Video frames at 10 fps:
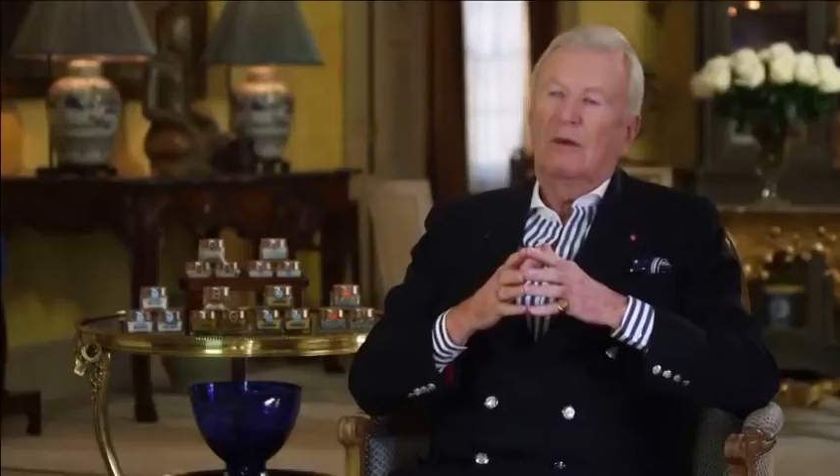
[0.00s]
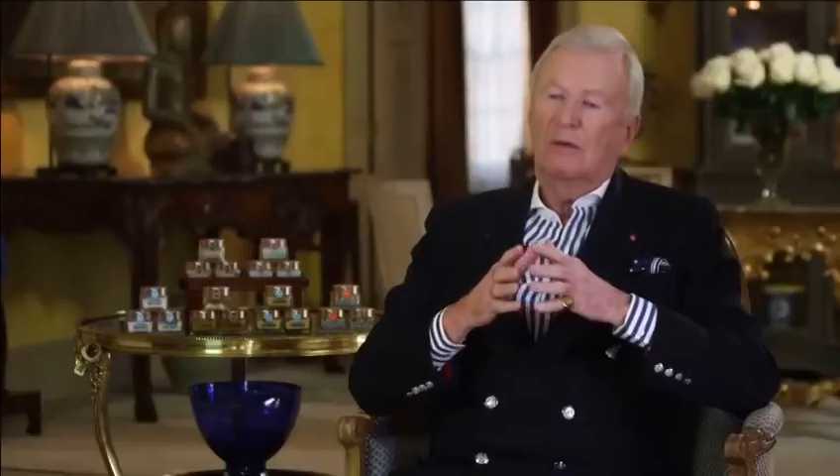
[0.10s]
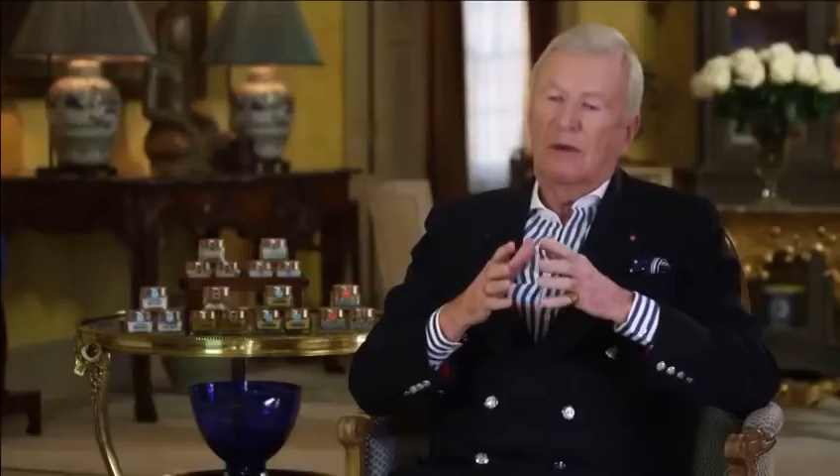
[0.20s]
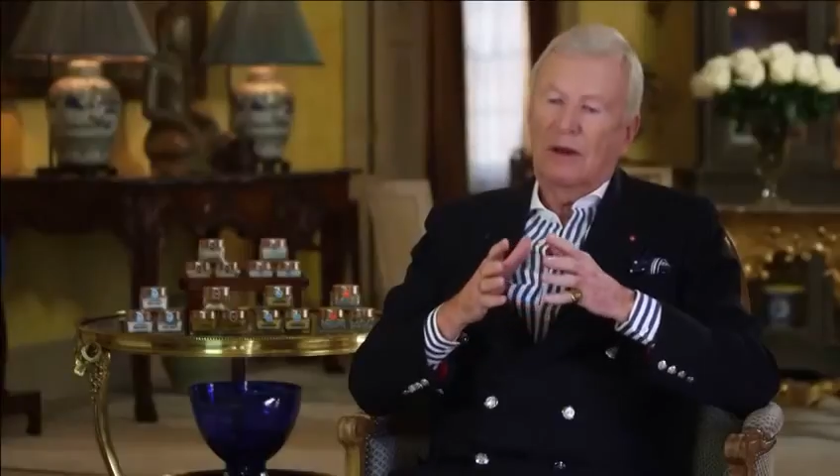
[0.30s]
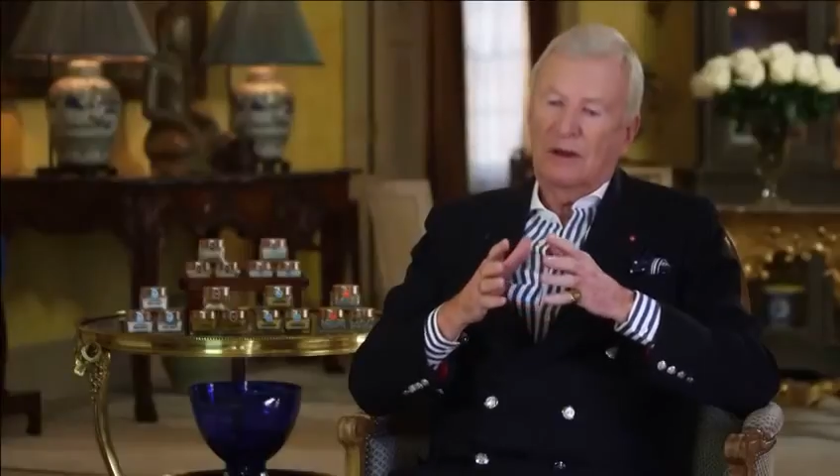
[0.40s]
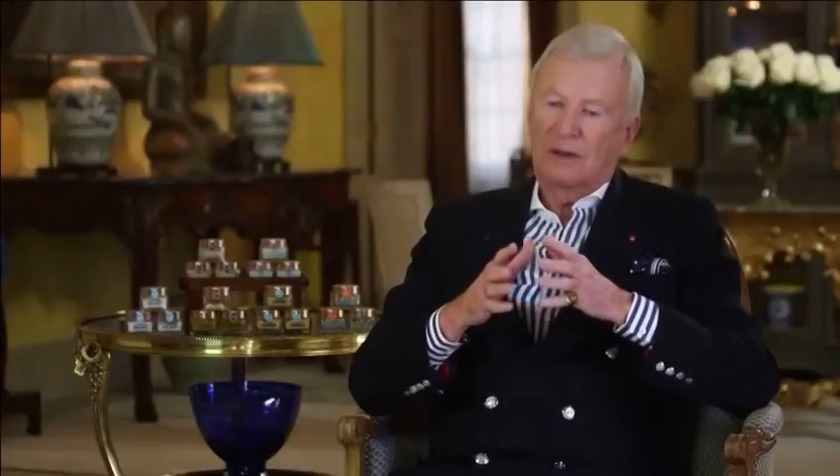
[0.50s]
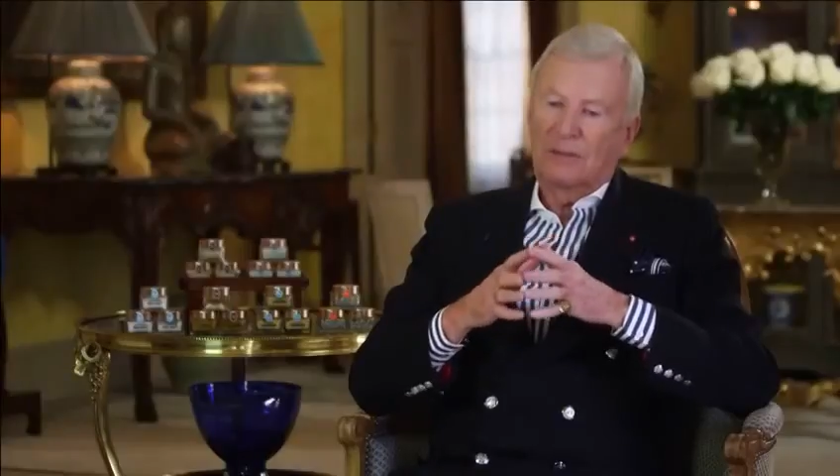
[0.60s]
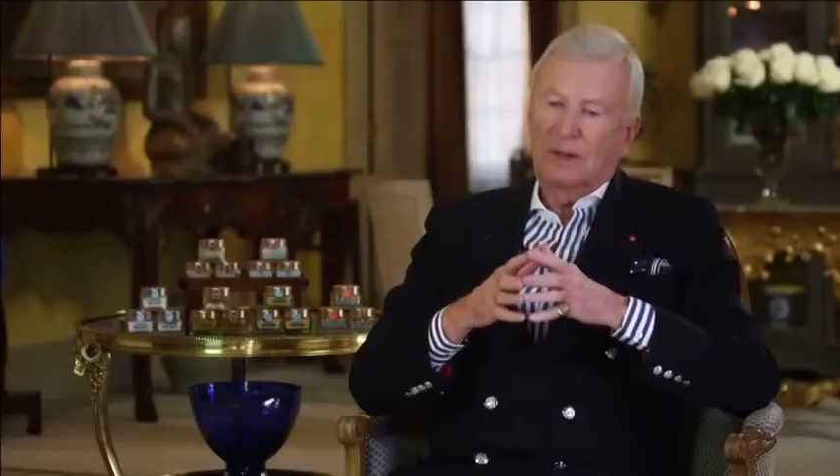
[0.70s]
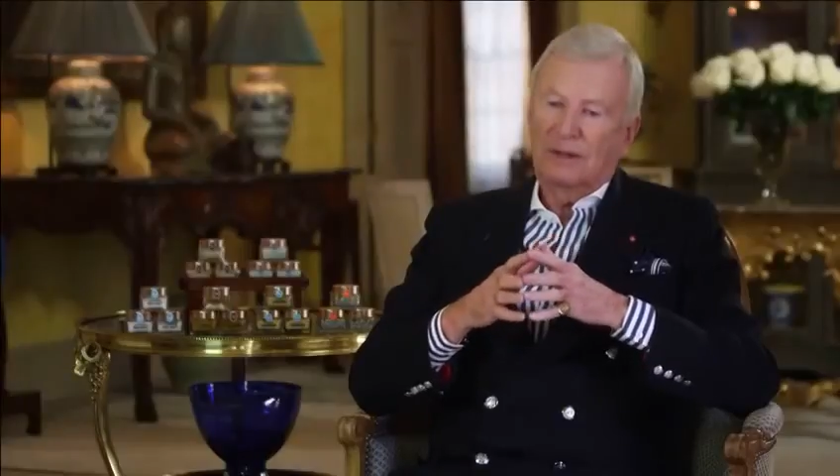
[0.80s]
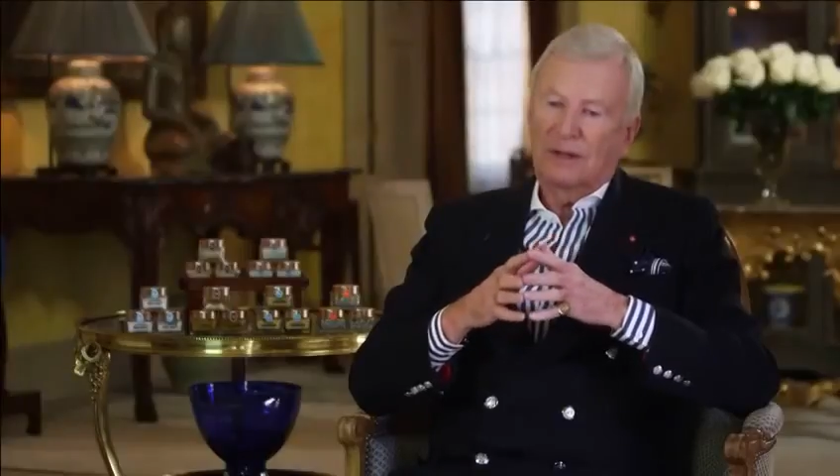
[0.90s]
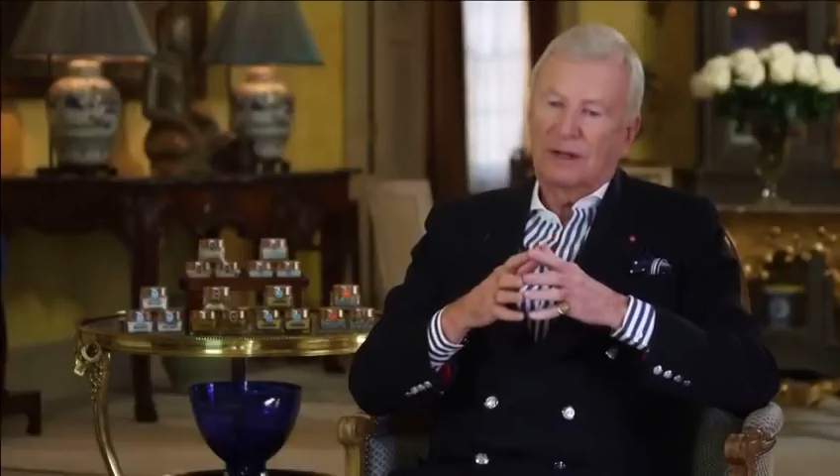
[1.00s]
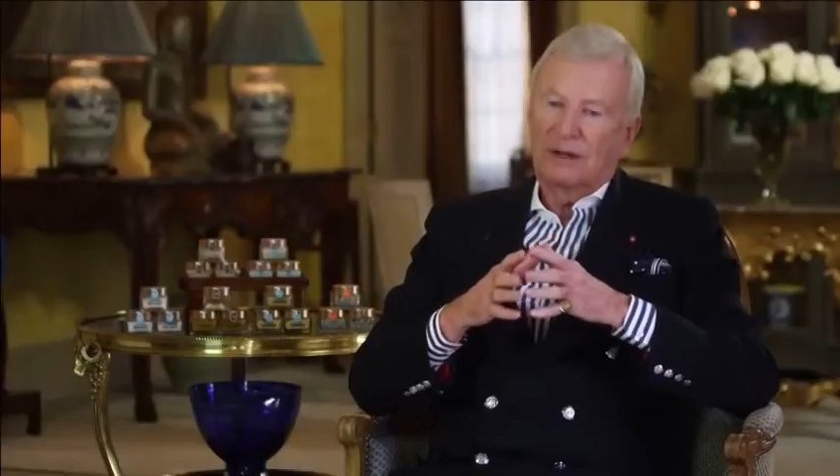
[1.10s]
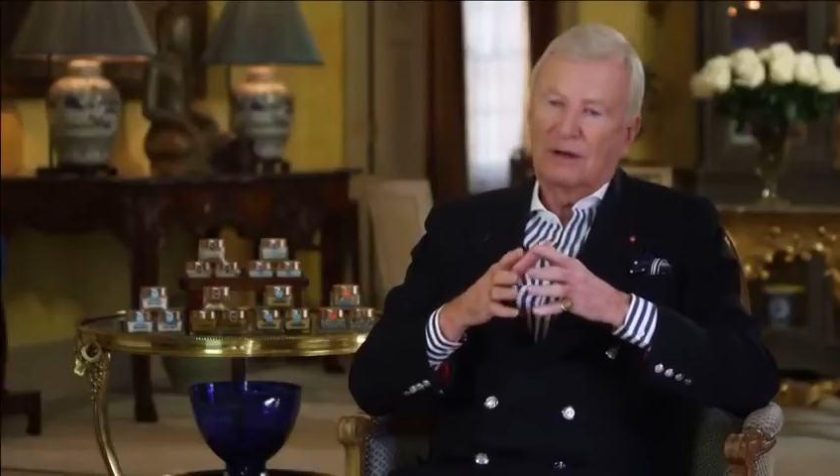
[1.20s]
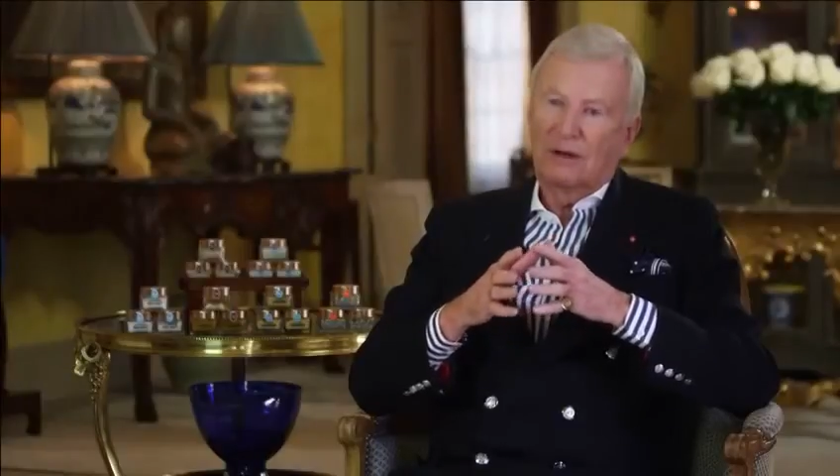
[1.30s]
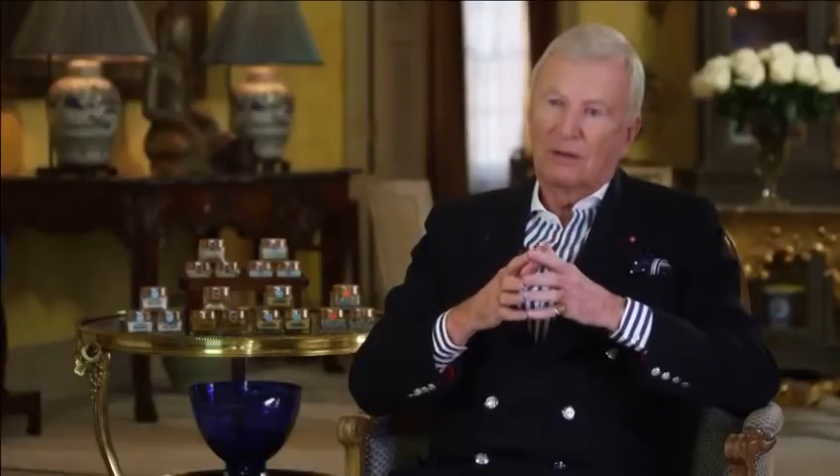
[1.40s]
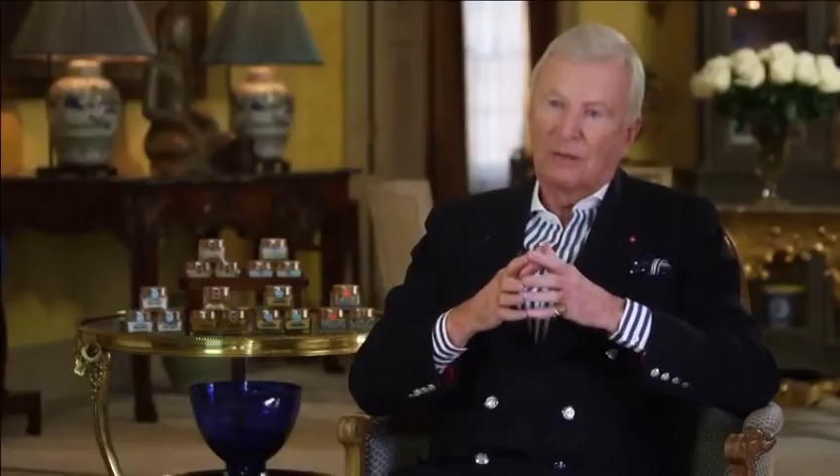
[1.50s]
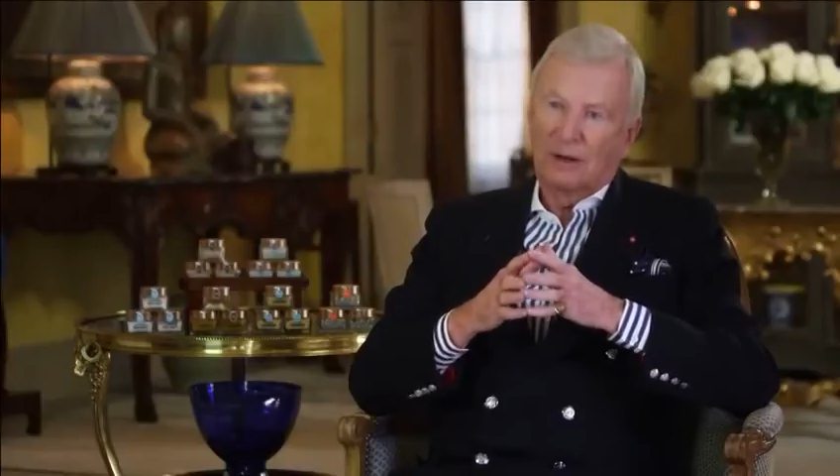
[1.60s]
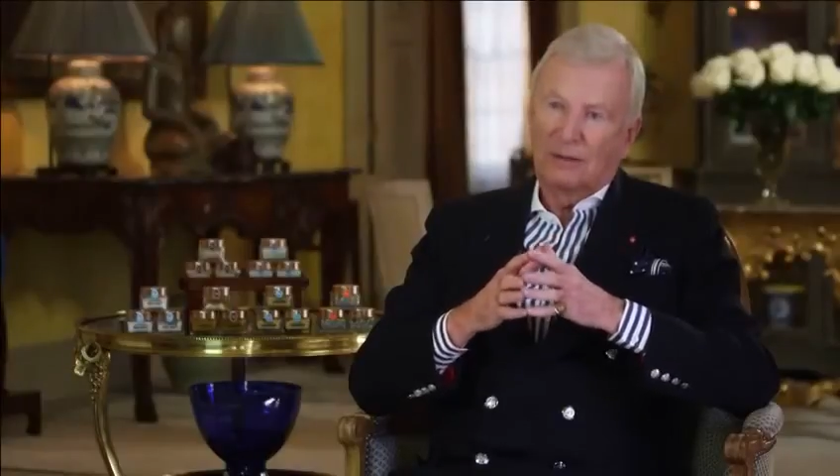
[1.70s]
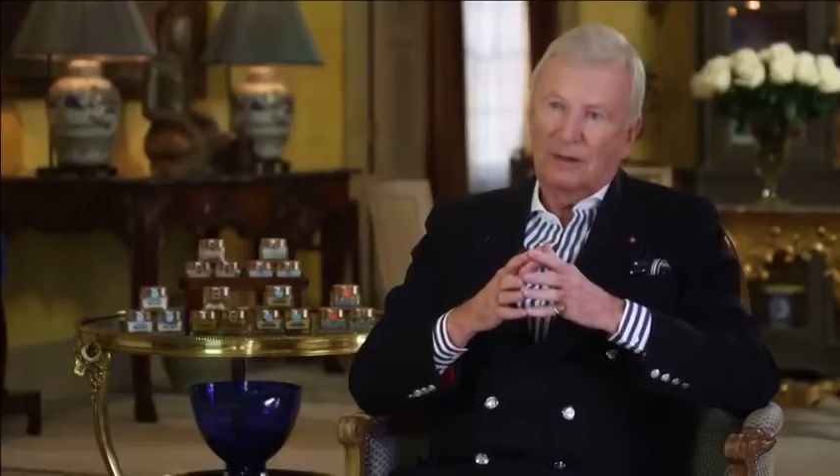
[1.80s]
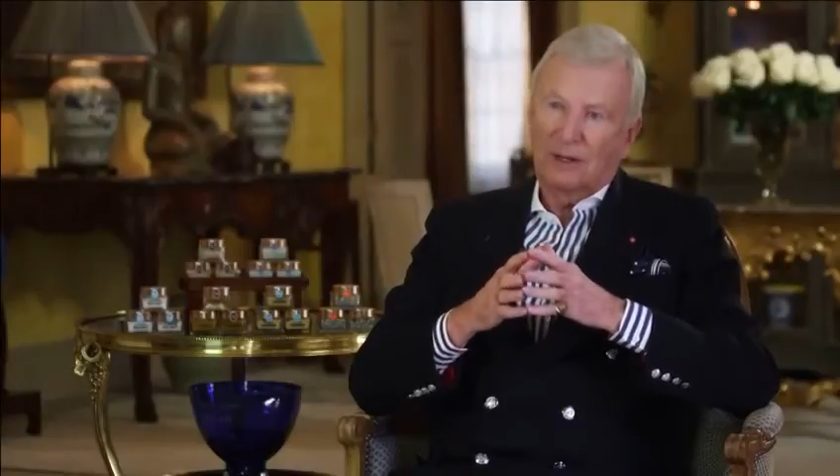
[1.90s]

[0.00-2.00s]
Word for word: We wanted to build our home on